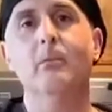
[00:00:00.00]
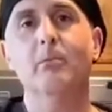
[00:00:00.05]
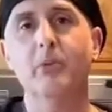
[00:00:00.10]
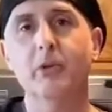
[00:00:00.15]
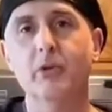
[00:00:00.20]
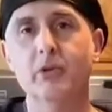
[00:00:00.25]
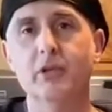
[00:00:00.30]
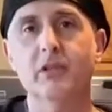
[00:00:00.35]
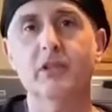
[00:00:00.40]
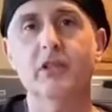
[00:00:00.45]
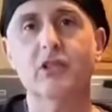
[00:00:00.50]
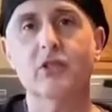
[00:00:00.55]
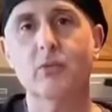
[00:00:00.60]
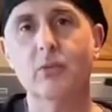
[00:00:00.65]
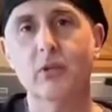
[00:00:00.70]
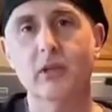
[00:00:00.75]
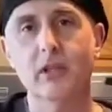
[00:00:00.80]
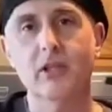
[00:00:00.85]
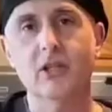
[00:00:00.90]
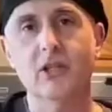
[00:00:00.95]
and building this
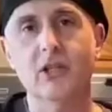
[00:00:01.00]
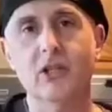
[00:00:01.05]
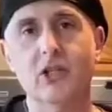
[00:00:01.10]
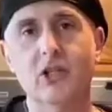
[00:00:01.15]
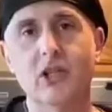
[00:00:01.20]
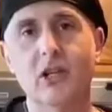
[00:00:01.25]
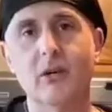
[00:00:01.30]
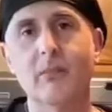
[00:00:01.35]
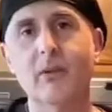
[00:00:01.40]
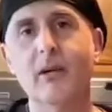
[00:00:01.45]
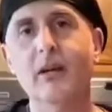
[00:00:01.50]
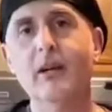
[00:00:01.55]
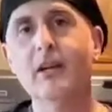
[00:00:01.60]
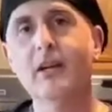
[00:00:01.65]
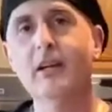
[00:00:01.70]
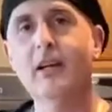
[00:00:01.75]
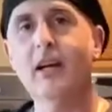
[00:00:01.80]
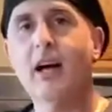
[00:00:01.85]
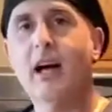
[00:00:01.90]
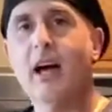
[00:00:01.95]
relationship.
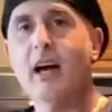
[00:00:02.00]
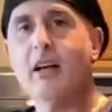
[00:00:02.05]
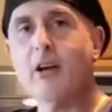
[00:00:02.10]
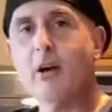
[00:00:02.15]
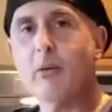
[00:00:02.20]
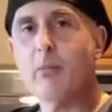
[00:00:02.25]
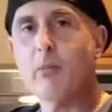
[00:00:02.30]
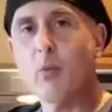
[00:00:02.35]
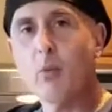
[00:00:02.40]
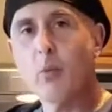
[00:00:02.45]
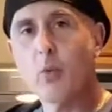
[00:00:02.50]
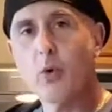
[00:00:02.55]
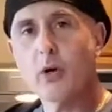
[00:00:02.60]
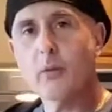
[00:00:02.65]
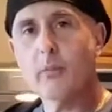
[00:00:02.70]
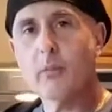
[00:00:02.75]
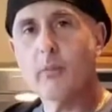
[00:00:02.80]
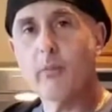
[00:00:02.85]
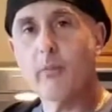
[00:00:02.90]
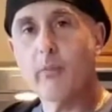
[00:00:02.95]
On our
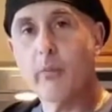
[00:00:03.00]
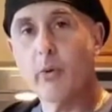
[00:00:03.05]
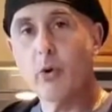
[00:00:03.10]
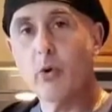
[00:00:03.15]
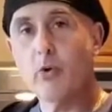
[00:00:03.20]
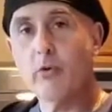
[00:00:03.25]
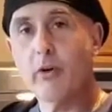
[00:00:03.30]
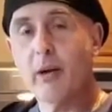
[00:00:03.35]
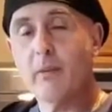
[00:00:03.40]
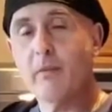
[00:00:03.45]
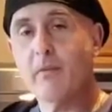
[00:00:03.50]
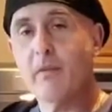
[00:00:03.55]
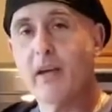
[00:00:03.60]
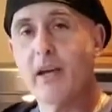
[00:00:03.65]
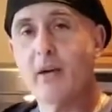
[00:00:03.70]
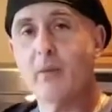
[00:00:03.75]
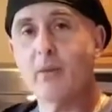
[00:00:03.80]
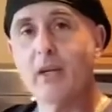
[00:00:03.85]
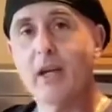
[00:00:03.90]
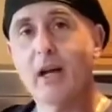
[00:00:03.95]
work program
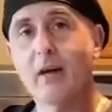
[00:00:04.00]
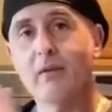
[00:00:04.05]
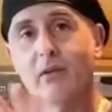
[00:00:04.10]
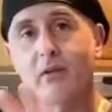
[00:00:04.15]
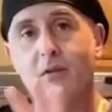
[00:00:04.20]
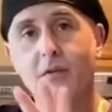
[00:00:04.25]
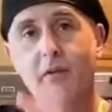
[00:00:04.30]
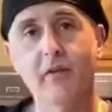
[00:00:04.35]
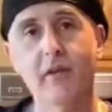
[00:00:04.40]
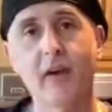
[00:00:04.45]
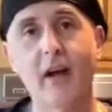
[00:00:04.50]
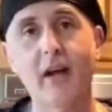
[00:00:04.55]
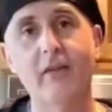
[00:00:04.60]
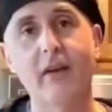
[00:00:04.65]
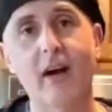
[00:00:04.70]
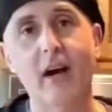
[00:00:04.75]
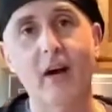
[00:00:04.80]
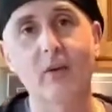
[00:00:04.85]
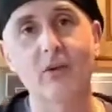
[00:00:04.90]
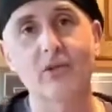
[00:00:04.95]
van, we have you for
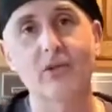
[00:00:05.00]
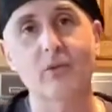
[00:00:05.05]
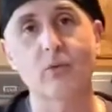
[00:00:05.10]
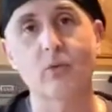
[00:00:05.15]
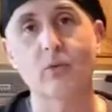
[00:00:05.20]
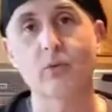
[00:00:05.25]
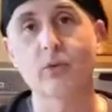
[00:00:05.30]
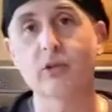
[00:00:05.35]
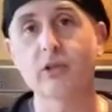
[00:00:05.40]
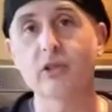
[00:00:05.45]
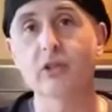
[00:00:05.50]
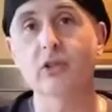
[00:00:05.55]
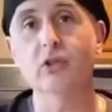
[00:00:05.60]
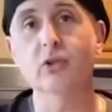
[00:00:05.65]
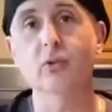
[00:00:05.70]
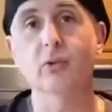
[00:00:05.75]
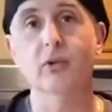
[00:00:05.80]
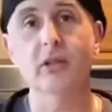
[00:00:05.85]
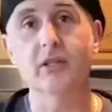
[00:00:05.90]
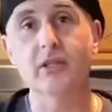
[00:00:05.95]
5 hours, and we're really
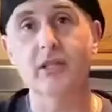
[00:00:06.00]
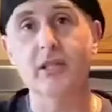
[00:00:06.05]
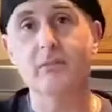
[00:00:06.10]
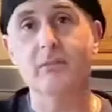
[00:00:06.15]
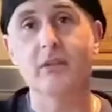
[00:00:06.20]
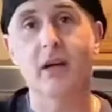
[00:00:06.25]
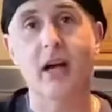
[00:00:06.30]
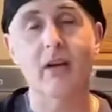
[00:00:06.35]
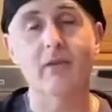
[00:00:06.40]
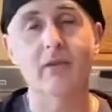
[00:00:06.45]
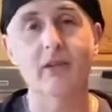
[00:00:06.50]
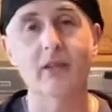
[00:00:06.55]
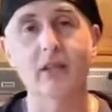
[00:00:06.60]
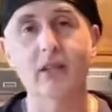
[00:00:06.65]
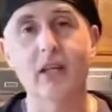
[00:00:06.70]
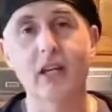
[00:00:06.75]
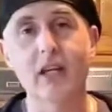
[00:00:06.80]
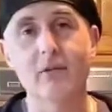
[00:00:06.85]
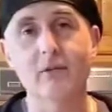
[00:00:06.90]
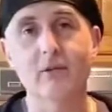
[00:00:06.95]
doing a deep dive and
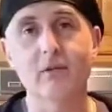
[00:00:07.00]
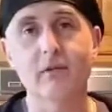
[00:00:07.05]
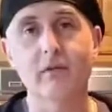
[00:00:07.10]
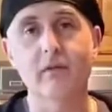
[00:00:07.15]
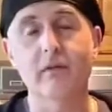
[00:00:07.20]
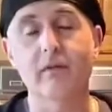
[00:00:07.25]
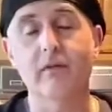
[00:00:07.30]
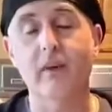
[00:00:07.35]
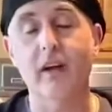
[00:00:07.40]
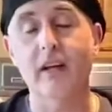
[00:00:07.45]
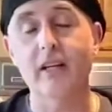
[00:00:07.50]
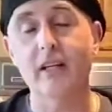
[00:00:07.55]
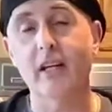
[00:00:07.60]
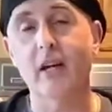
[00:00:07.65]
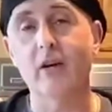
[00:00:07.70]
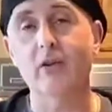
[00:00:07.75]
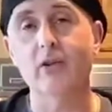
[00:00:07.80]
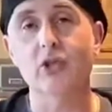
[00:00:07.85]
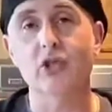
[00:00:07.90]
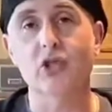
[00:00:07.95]
engagement and
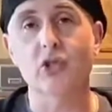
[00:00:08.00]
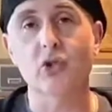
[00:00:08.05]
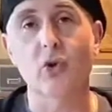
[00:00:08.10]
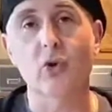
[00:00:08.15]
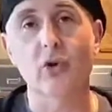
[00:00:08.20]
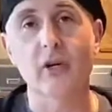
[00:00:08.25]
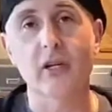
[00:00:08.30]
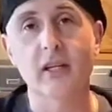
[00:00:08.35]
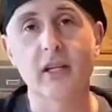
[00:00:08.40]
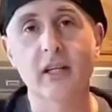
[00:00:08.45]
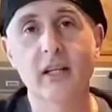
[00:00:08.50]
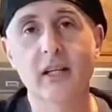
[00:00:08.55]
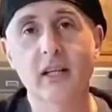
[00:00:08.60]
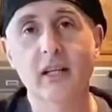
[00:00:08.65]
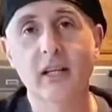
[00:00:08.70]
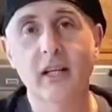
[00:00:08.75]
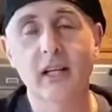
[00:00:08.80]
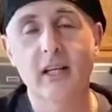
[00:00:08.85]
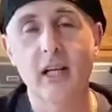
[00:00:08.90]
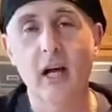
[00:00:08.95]
finding out your story
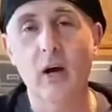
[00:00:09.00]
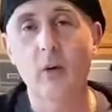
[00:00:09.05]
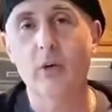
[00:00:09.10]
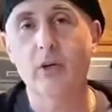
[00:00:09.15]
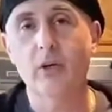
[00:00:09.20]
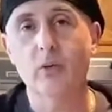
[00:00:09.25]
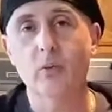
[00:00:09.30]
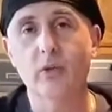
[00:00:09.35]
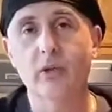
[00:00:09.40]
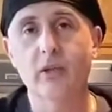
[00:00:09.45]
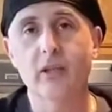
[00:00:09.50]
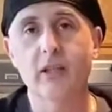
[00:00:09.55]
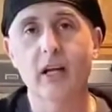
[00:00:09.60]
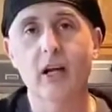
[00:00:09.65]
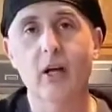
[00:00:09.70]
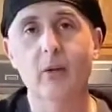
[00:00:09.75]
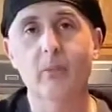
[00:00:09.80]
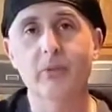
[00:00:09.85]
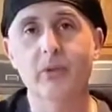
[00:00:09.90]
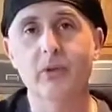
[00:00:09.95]
and how we can really
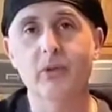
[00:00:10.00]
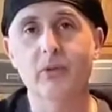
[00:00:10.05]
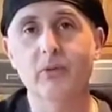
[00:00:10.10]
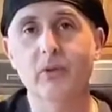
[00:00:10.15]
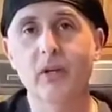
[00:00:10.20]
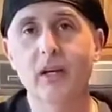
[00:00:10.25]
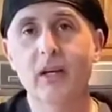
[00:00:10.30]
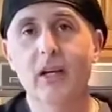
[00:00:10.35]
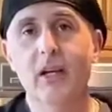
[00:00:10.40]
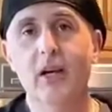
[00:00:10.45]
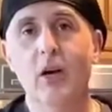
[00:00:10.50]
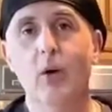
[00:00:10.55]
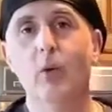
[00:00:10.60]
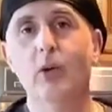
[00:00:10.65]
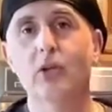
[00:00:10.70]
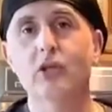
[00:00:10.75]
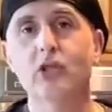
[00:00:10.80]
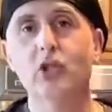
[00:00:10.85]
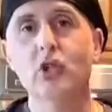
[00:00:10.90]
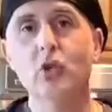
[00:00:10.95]
help you.
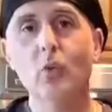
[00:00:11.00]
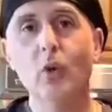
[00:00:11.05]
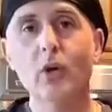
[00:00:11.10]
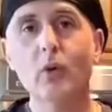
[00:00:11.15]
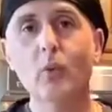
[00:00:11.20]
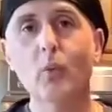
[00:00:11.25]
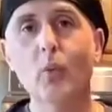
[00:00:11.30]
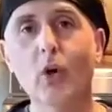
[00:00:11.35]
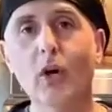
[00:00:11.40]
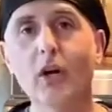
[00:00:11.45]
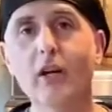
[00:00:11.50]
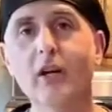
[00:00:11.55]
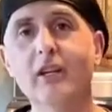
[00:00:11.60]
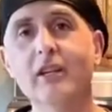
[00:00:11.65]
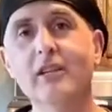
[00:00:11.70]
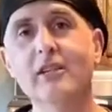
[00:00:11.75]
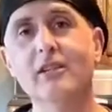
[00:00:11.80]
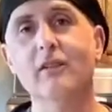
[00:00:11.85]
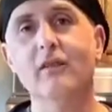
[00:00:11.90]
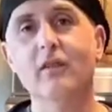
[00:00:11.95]
Well,
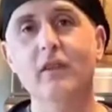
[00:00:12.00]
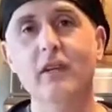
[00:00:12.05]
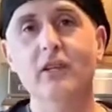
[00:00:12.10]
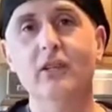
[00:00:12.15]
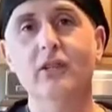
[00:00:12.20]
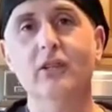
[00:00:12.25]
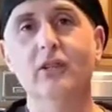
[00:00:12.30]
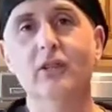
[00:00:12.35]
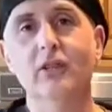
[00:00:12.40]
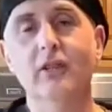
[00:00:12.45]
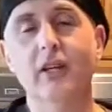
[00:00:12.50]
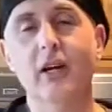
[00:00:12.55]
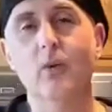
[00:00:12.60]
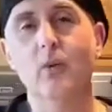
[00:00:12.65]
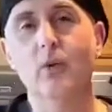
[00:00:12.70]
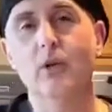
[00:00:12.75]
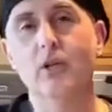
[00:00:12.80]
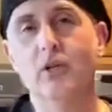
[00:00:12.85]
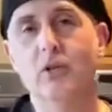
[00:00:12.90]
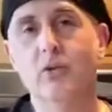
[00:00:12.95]
211 is a vehicle
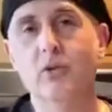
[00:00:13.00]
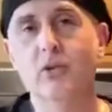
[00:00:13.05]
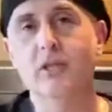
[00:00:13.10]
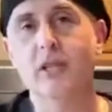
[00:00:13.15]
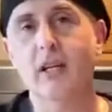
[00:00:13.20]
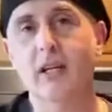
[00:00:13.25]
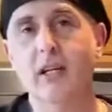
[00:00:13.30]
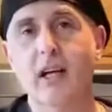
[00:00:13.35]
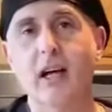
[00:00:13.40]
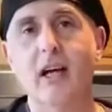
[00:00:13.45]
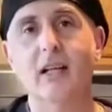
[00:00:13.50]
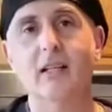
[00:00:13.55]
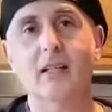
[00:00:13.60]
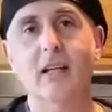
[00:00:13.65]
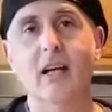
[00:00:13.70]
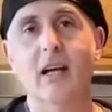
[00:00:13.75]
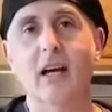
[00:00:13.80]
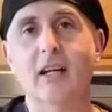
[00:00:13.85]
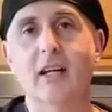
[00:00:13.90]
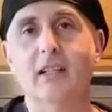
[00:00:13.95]
that we use at
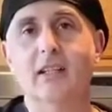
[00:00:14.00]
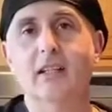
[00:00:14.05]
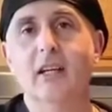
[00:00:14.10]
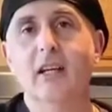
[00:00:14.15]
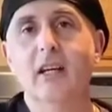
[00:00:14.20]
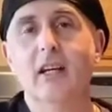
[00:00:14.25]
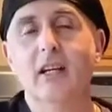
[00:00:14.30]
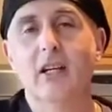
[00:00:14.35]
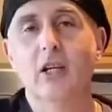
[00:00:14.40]
Contact